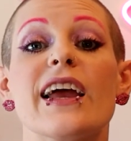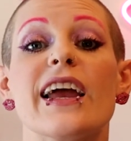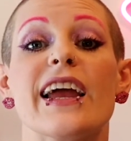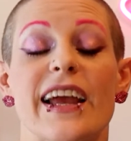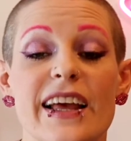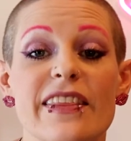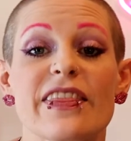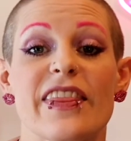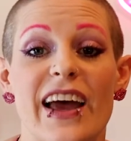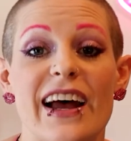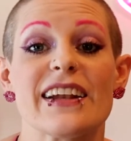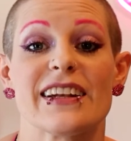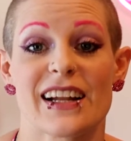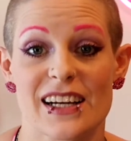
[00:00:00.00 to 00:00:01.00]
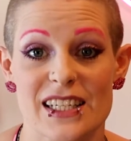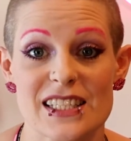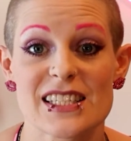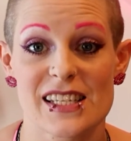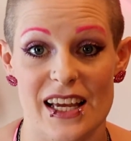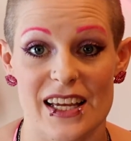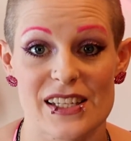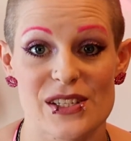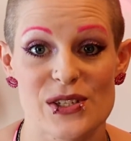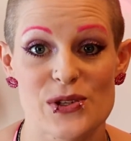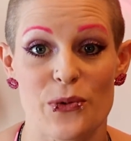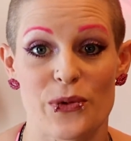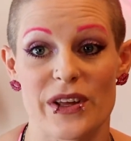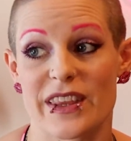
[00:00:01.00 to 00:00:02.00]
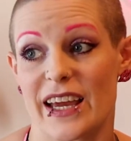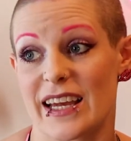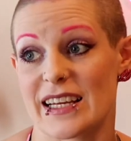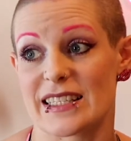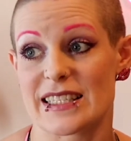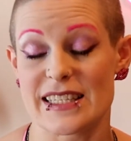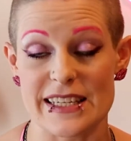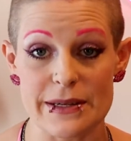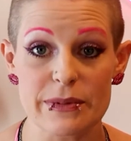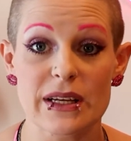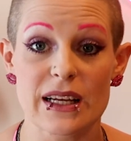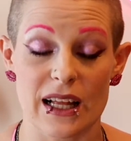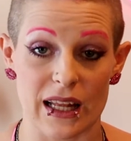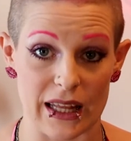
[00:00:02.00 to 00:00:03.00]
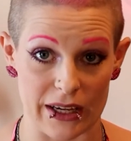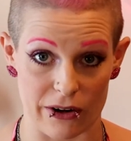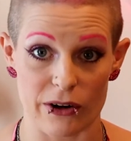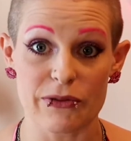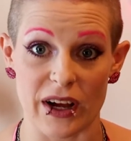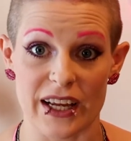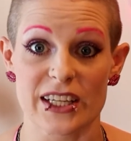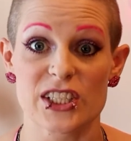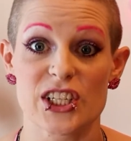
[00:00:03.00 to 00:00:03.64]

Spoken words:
Hit that nonsense with a deep clarifying